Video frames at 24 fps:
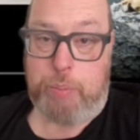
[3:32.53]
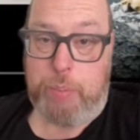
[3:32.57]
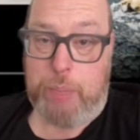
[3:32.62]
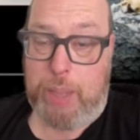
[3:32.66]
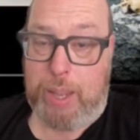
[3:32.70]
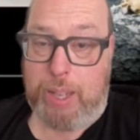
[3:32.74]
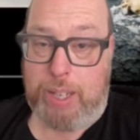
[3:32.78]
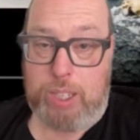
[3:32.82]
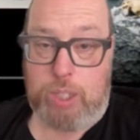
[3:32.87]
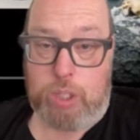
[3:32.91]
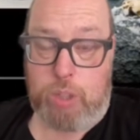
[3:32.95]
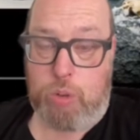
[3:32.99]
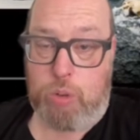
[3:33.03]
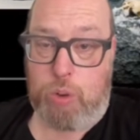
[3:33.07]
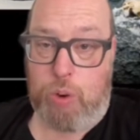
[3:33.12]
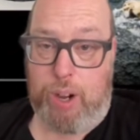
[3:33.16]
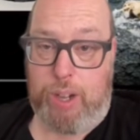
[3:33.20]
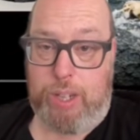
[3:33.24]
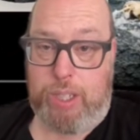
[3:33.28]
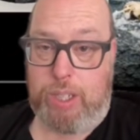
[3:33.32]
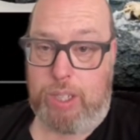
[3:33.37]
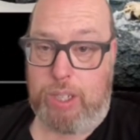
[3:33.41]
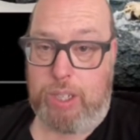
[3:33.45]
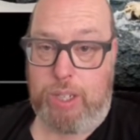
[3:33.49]
It's
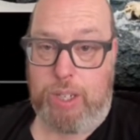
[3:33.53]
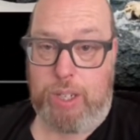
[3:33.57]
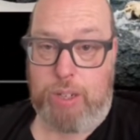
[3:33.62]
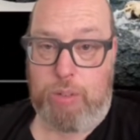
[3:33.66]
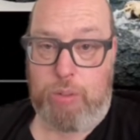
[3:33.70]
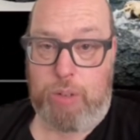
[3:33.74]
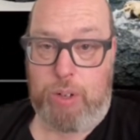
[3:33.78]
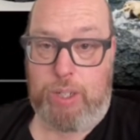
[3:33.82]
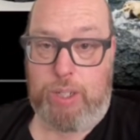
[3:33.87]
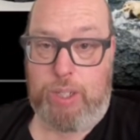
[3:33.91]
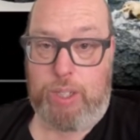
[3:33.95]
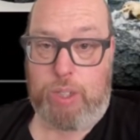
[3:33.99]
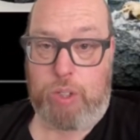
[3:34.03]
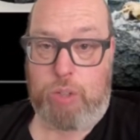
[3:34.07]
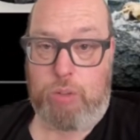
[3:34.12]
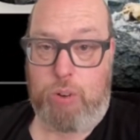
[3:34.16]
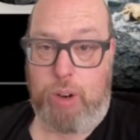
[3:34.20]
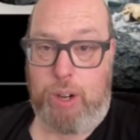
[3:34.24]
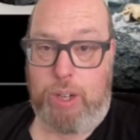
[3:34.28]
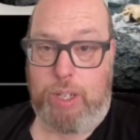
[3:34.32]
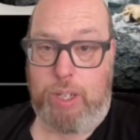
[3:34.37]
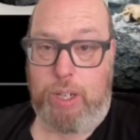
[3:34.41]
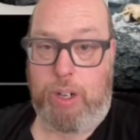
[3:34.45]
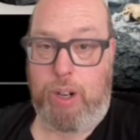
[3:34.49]
great, it really is
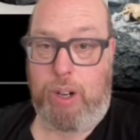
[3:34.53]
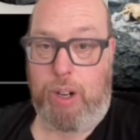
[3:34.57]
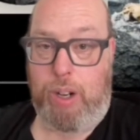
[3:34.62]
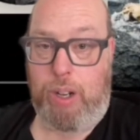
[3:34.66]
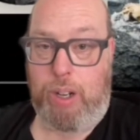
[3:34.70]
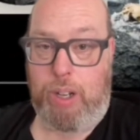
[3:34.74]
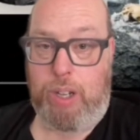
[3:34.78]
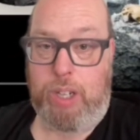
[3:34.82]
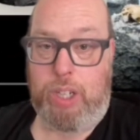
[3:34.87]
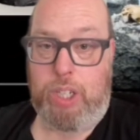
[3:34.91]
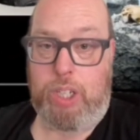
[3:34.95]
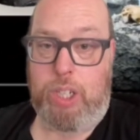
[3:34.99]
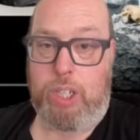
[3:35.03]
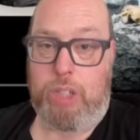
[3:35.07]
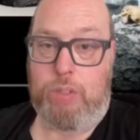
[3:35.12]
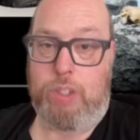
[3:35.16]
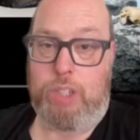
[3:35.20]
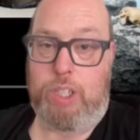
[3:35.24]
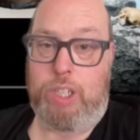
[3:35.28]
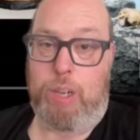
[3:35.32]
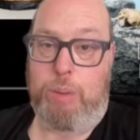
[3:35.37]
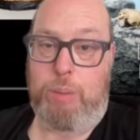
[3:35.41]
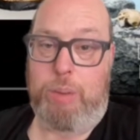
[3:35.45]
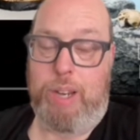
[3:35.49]
great. You can clearly see it's the
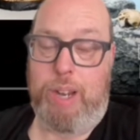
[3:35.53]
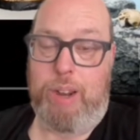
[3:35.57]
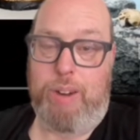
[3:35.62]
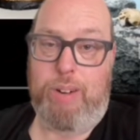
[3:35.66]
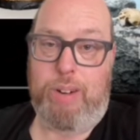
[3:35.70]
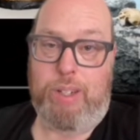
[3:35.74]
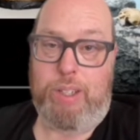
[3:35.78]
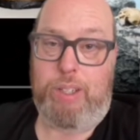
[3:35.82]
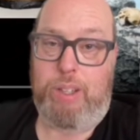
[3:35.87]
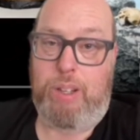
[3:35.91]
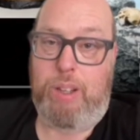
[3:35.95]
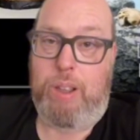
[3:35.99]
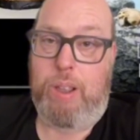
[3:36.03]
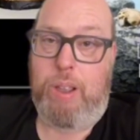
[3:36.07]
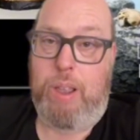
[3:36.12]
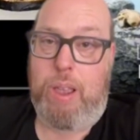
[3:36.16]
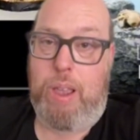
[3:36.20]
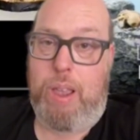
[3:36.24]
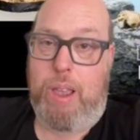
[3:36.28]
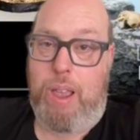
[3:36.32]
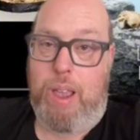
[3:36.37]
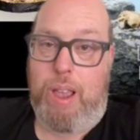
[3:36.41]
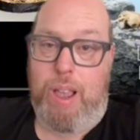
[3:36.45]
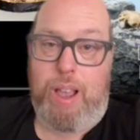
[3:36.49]
same character.
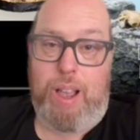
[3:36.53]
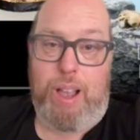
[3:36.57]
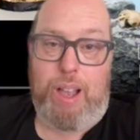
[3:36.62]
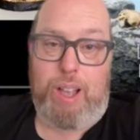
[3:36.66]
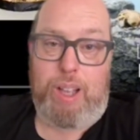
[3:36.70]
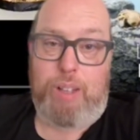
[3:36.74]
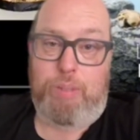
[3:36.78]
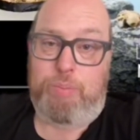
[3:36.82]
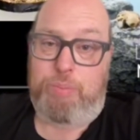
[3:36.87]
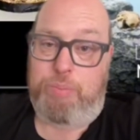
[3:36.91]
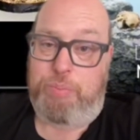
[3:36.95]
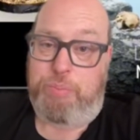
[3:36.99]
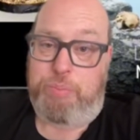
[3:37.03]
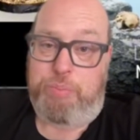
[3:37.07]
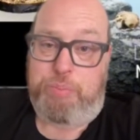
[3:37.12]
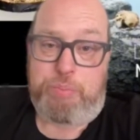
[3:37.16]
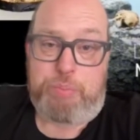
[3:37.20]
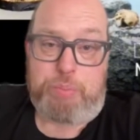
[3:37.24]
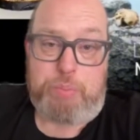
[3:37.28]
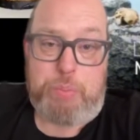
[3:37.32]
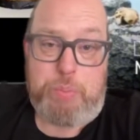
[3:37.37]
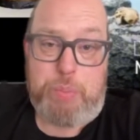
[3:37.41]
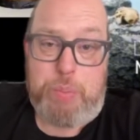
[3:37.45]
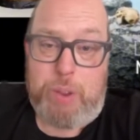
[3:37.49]

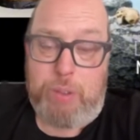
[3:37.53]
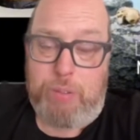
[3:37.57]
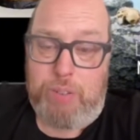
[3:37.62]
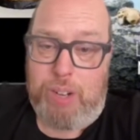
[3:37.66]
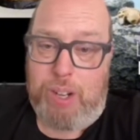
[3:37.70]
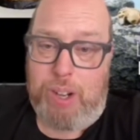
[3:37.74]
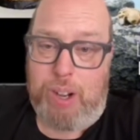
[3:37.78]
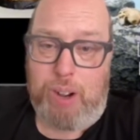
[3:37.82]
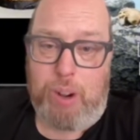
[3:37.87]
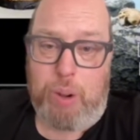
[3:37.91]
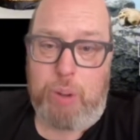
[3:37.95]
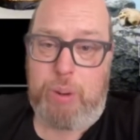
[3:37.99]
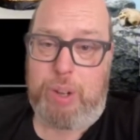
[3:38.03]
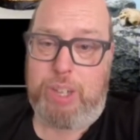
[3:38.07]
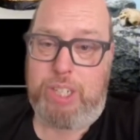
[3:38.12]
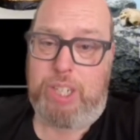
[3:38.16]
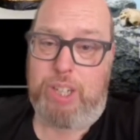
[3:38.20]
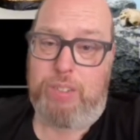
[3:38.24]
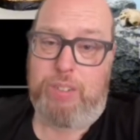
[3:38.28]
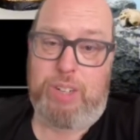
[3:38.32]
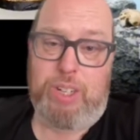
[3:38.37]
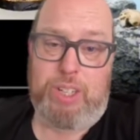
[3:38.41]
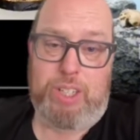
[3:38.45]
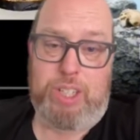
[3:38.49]
The cloak is
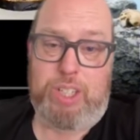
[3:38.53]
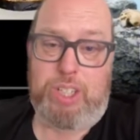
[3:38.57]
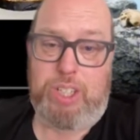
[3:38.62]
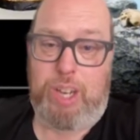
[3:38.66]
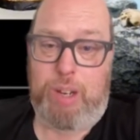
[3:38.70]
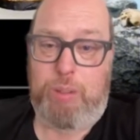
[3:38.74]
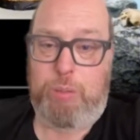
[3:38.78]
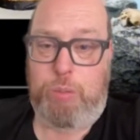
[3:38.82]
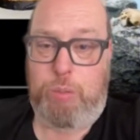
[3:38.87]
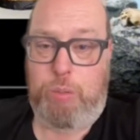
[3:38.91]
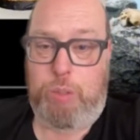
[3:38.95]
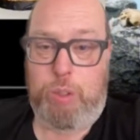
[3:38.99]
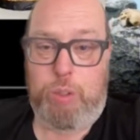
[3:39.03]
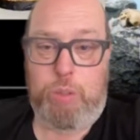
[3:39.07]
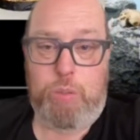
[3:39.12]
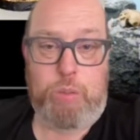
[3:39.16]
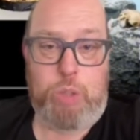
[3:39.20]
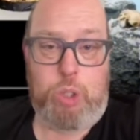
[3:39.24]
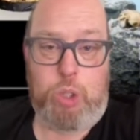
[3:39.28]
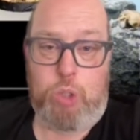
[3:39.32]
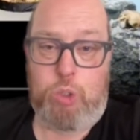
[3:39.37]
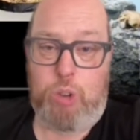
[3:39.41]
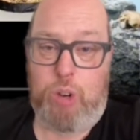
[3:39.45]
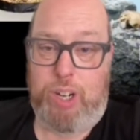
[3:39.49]
even at the same
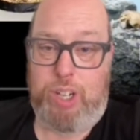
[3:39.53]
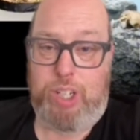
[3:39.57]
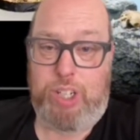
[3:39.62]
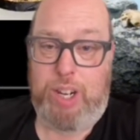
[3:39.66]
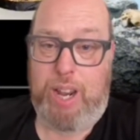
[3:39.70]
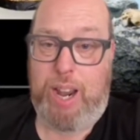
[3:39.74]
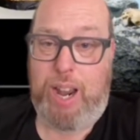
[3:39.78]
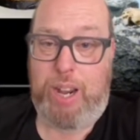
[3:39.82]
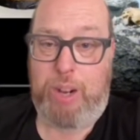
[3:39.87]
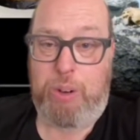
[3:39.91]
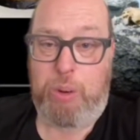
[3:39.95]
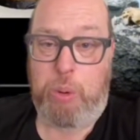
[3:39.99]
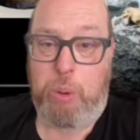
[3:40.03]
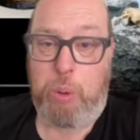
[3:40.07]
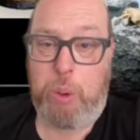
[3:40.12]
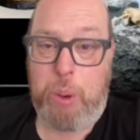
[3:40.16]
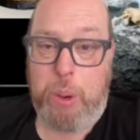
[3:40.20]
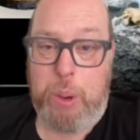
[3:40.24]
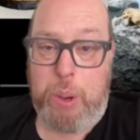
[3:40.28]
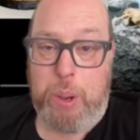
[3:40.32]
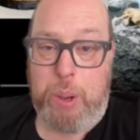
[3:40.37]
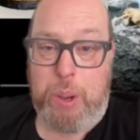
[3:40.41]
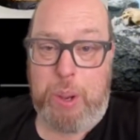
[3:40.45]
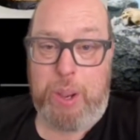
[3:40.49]
strange angle,
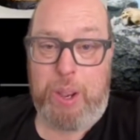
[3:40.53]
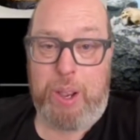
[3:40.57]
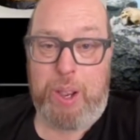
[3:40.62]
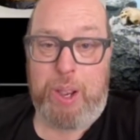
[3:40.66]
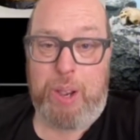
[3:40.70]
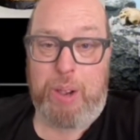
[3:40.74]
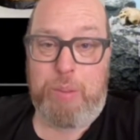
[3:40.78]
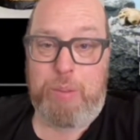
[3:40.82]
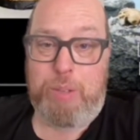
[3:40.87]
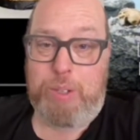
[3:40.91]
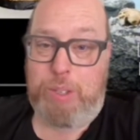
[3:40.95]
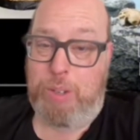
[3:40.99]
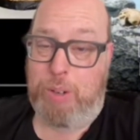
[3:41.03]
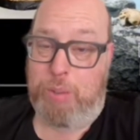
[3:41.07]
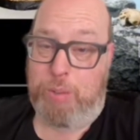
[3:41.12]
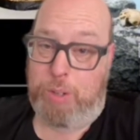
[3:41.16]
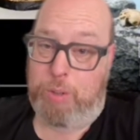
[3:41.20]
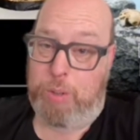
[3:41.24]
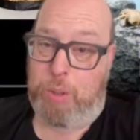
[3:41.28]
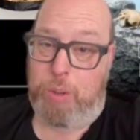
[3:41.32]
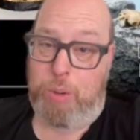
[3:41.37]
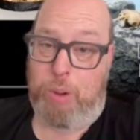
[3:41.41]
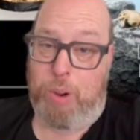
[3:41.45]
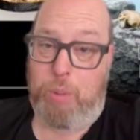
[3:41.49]
so it
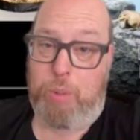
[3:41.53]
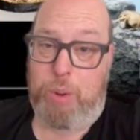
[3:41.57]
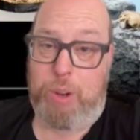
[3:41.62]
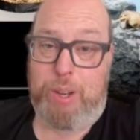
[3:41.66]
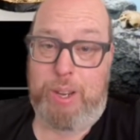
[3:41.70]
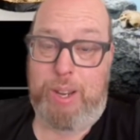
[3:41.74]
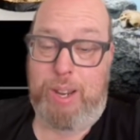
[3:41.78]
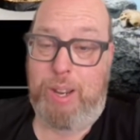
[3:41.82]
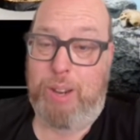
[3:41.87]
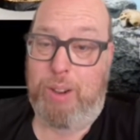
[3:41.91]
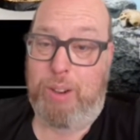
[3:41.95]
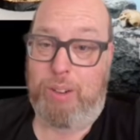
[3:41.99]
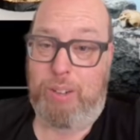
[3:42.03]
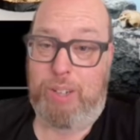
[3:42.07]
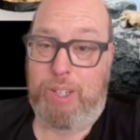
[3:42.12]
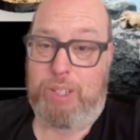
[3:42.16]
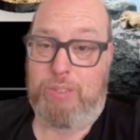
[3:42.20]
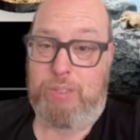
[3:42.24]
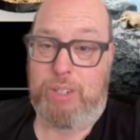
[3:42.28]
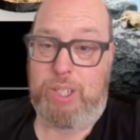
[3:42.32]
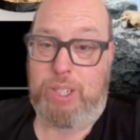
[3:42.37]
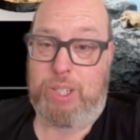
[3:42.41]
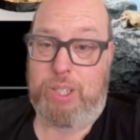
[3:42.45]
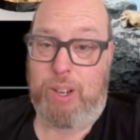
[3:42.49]
must be quite windy. Or at
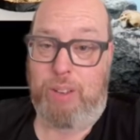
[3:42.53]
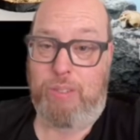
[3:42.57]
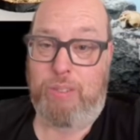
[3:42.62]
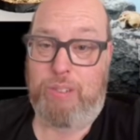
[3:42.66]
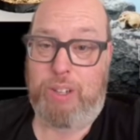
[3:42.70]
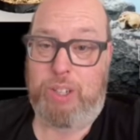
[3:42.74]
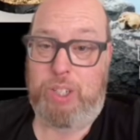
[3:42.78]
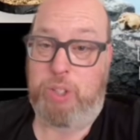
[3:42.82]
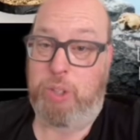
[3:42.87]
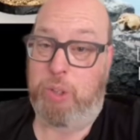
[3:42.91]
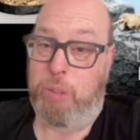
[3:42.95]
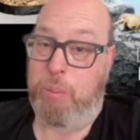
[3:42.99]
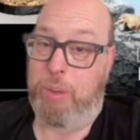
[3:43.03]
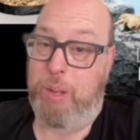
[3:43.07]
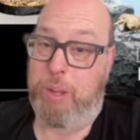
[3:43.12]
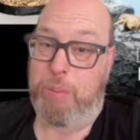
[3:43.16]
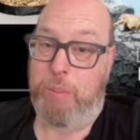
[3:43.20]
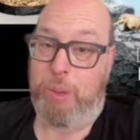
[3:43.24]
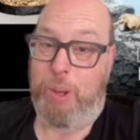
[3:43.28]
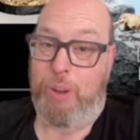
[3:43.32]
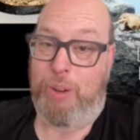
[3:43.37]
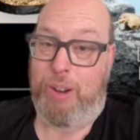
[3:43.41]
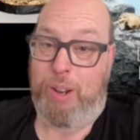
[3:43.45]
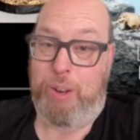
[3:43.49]
least this time I've actually got a beard
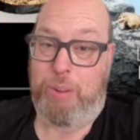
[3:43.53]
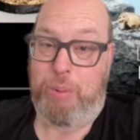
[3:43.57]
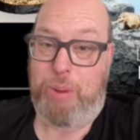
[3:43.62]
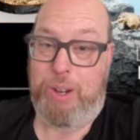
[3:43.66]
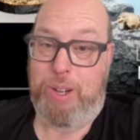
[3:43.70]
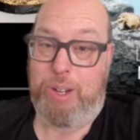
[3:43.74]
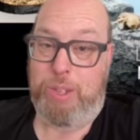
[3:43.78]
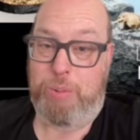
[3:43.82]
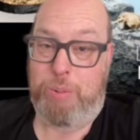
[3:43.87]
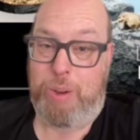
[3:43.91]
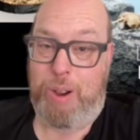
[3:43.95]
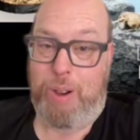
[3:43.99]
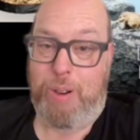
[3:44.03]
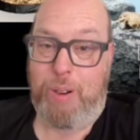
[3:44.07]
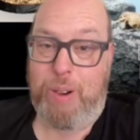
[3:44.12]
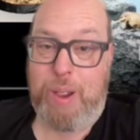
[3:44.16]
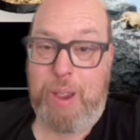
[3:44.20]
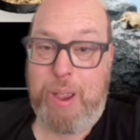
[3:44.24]
blowing in the wind as well.